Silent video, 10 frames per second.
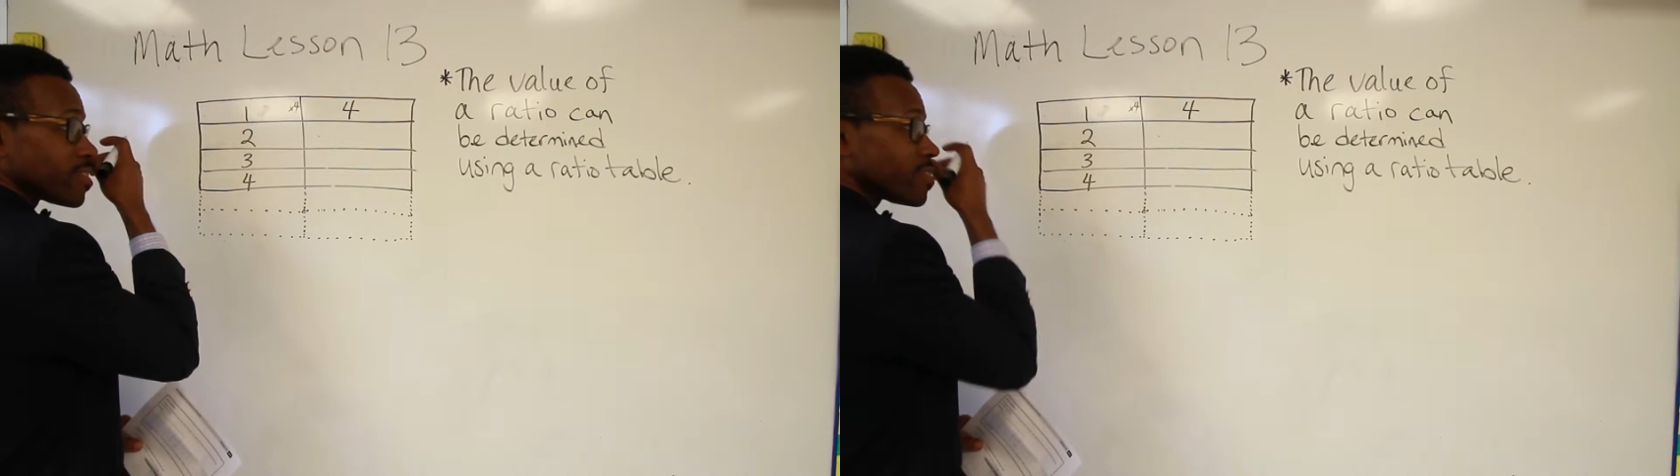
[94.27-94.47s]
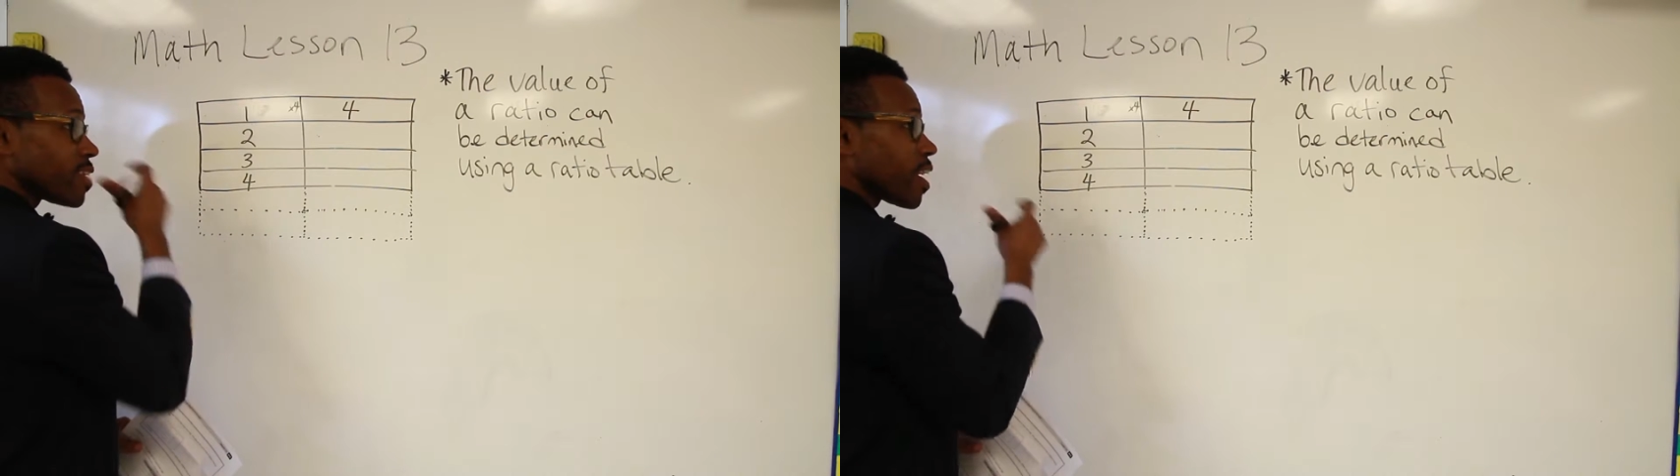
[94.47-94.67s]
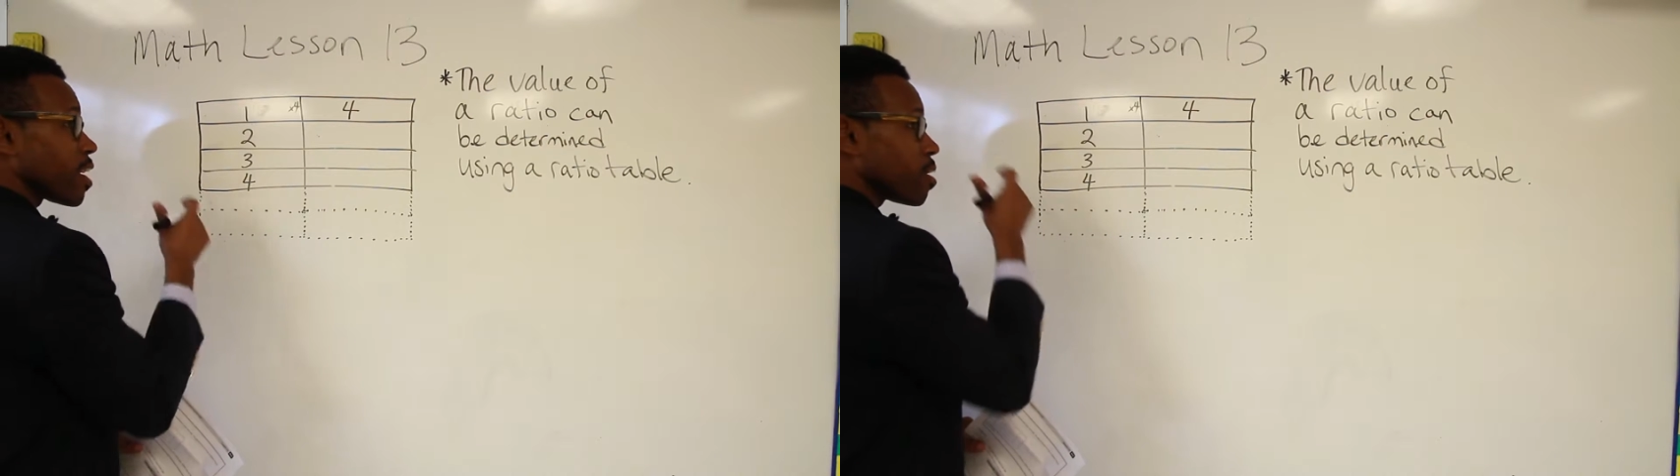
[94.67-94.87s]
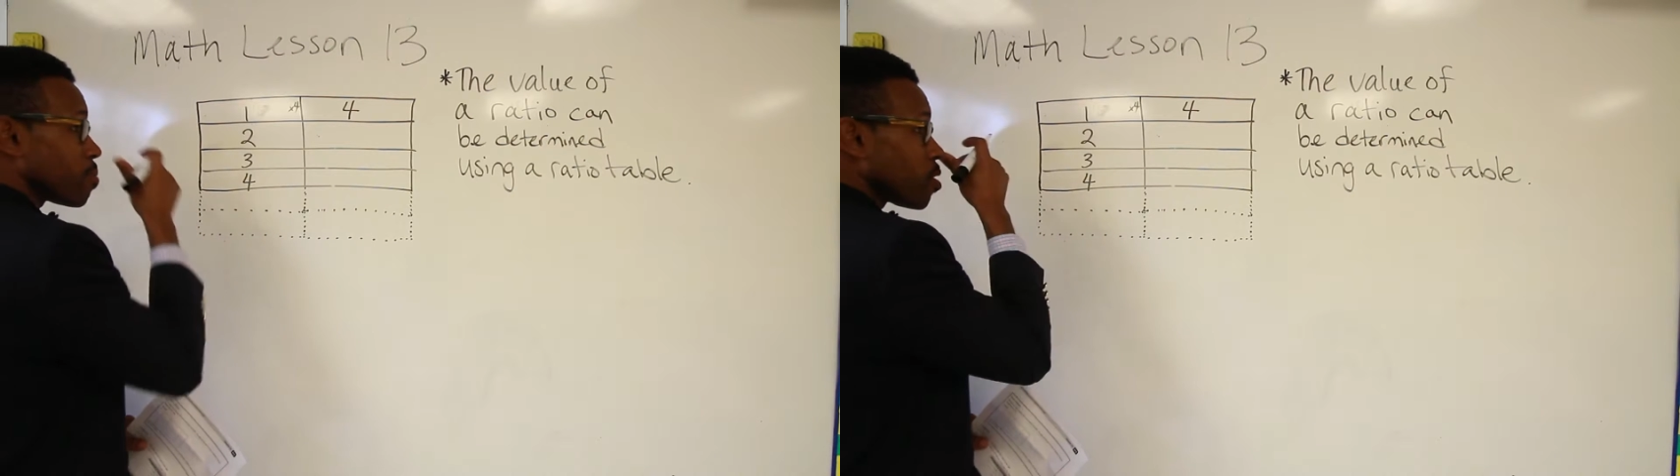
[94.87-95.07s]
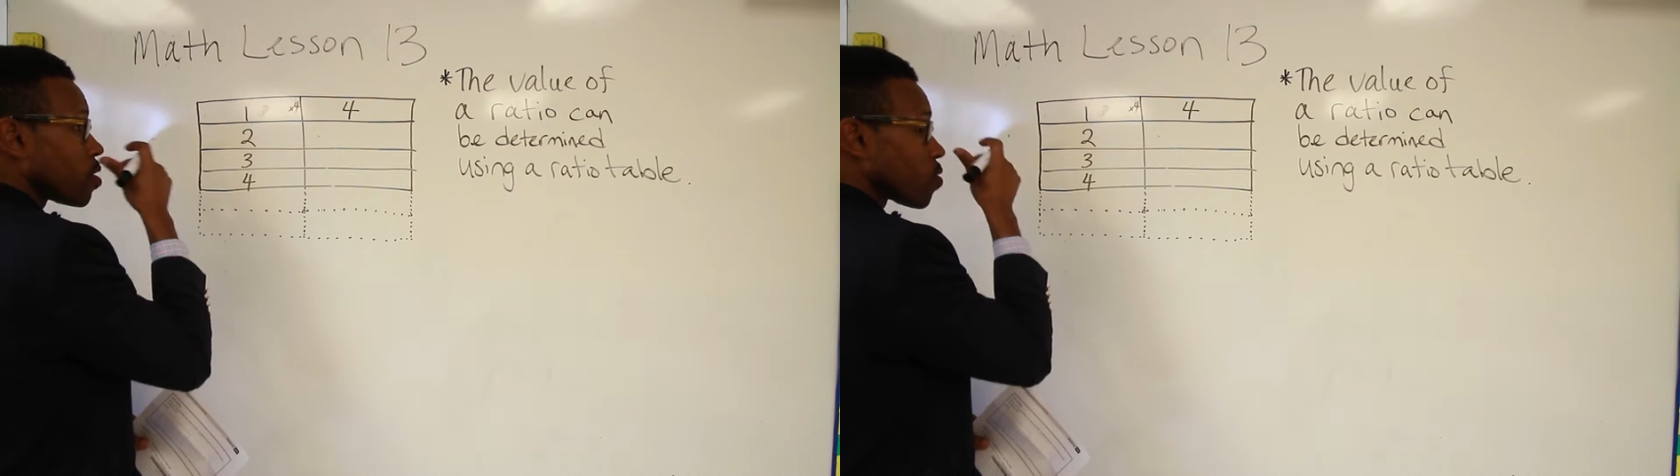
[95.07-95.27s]

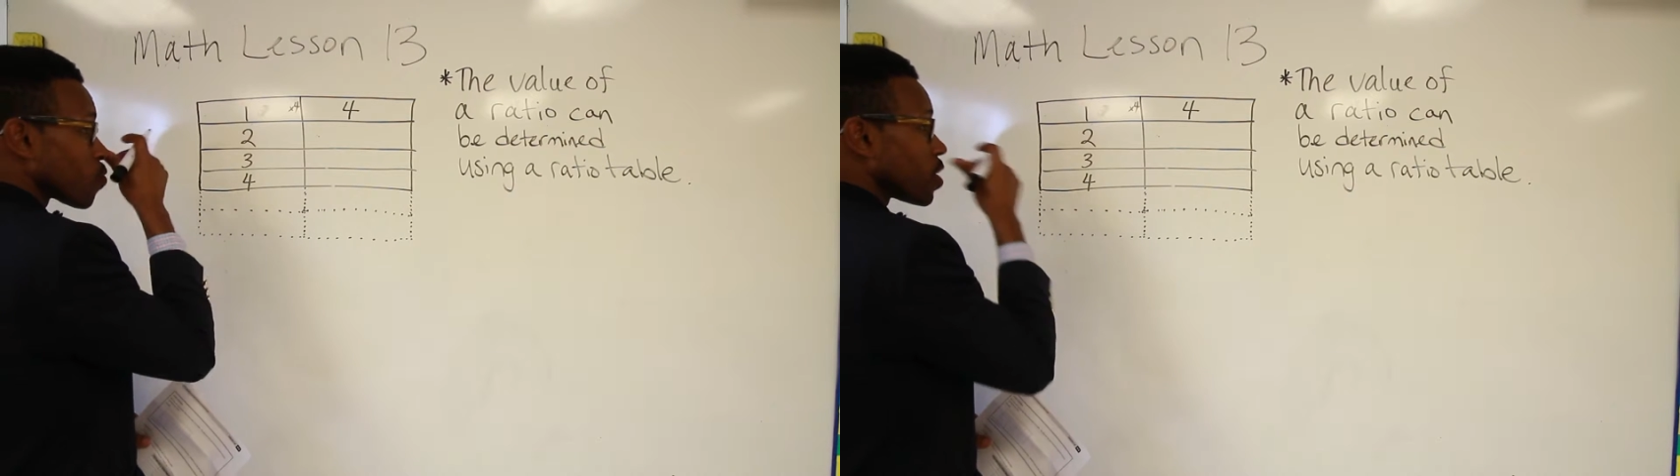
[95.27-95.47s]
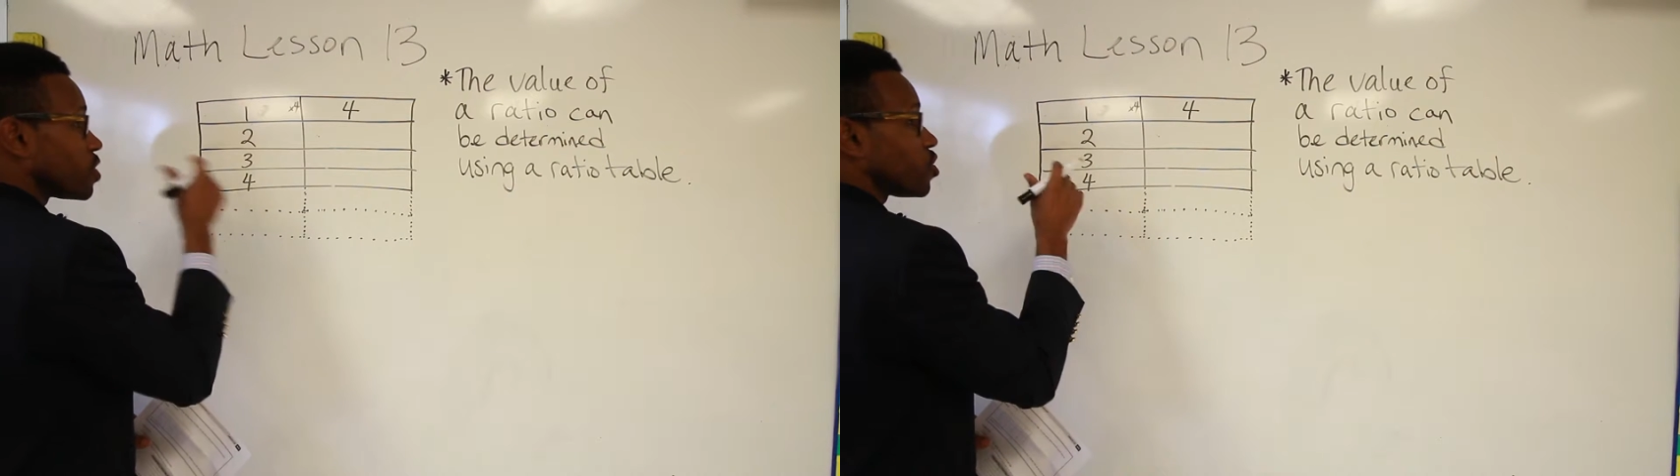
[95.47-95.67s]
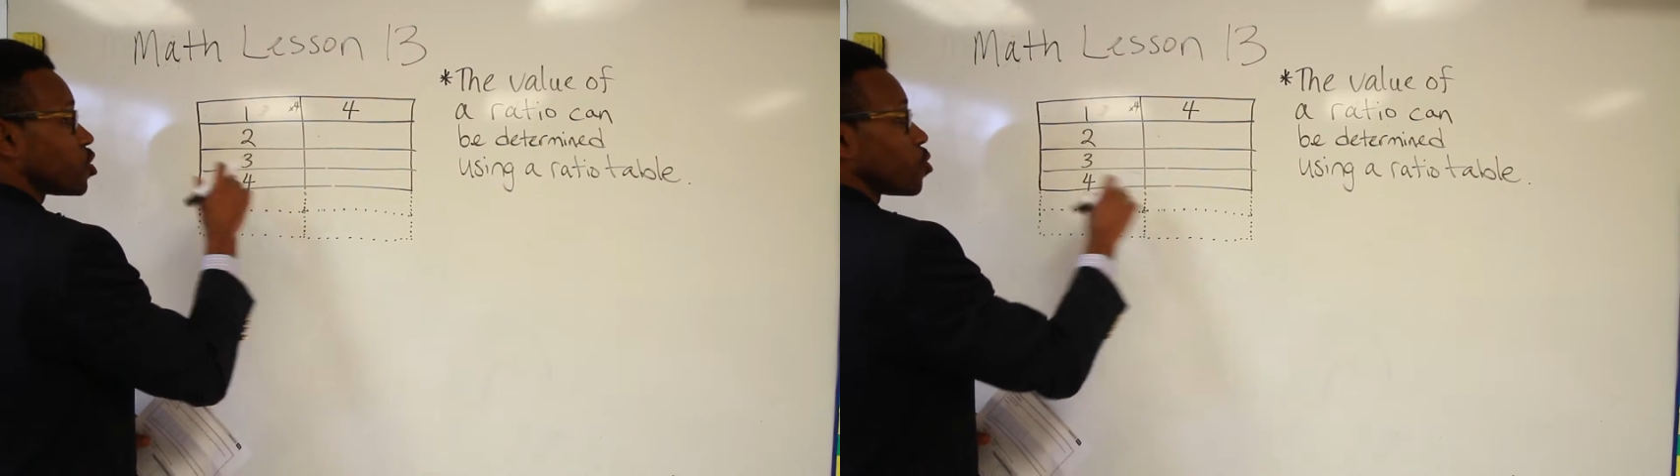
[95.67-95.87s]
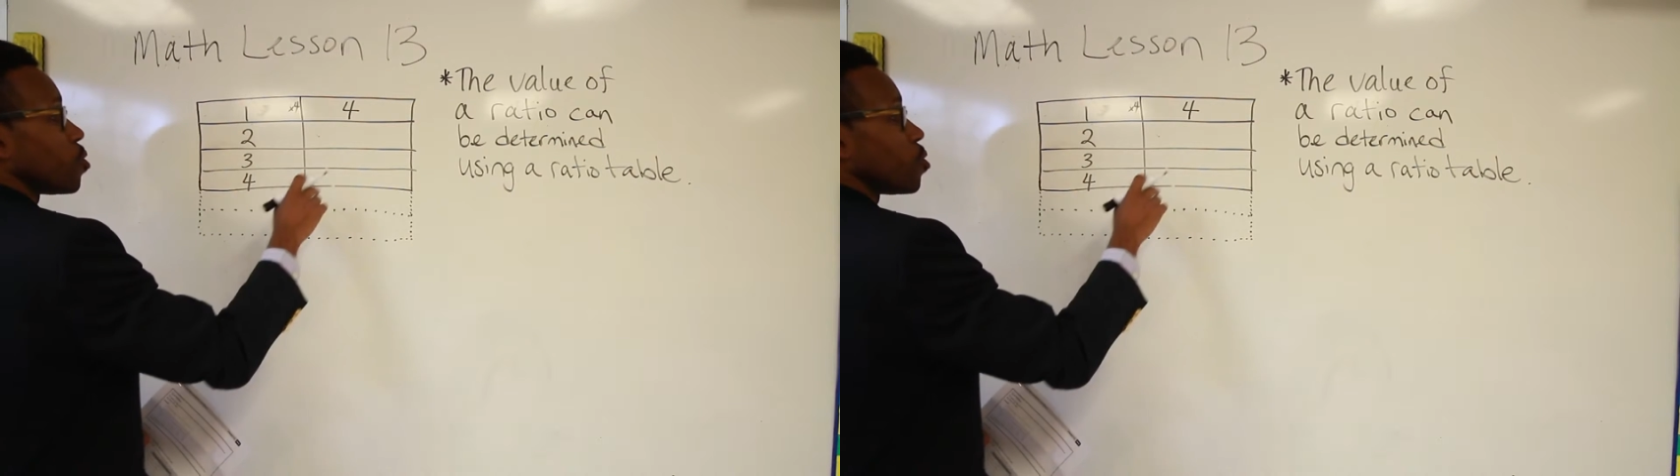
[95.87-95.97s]
same ratio,